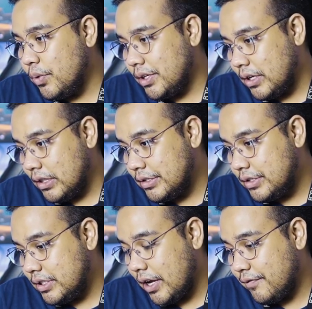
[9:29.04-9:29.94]
one
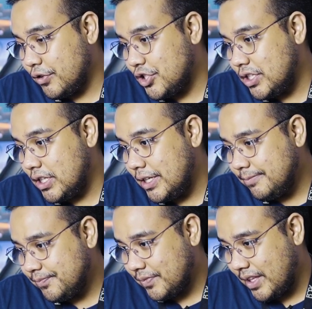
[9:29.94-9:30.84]
color, unfortunately,
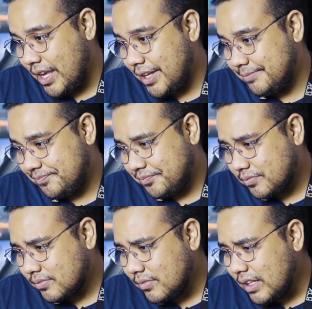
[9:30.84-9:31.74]
that
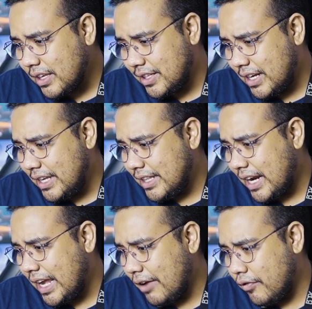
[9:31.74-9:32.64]
the link that
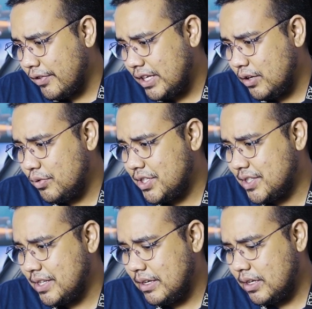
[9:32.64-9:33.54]
I have over here which
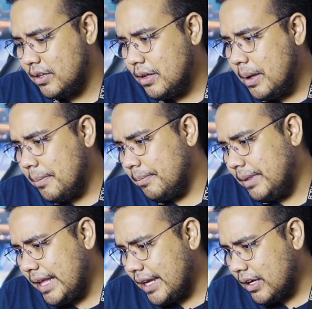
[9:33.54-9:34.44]
is the
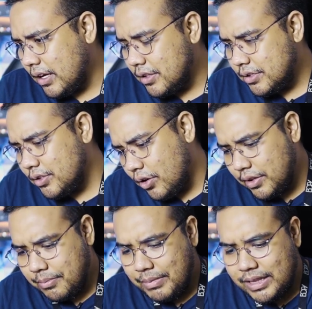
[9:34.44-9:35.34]
black color or
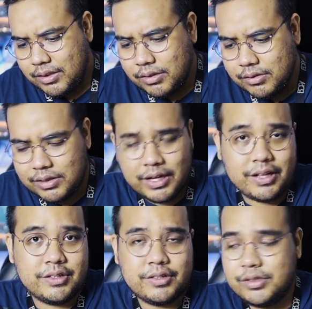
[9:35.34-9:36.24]
the metal
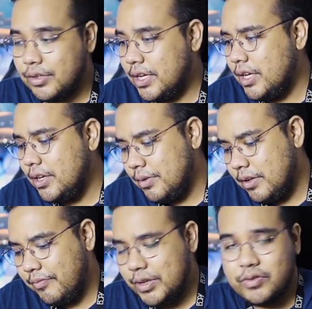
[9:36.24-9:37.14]
color okay
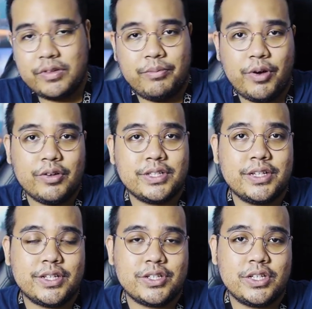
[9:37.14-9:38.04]
if based on the box
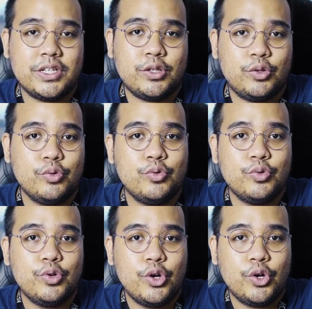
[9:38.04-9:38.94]
there's actually
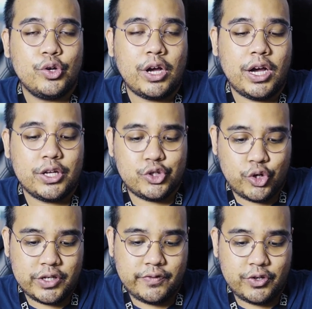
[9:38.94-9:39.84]
two uh,
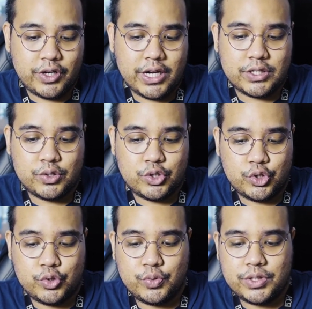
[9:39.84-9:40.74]
choice for you guys to
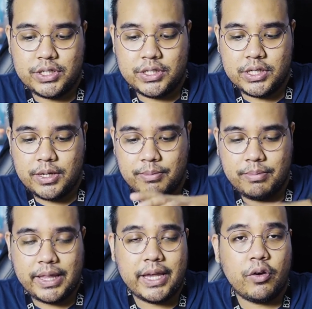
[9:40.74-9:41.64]
choose which is the
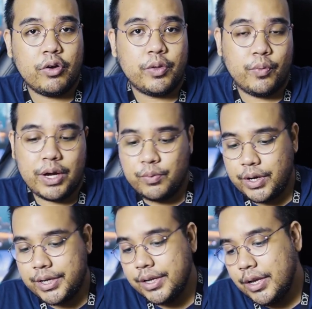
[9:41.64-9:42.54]
black or the white
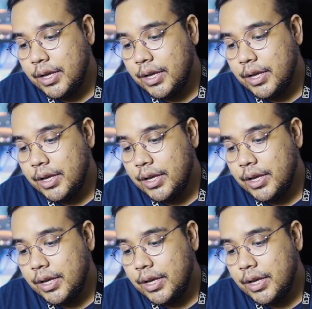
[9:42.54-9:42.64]
one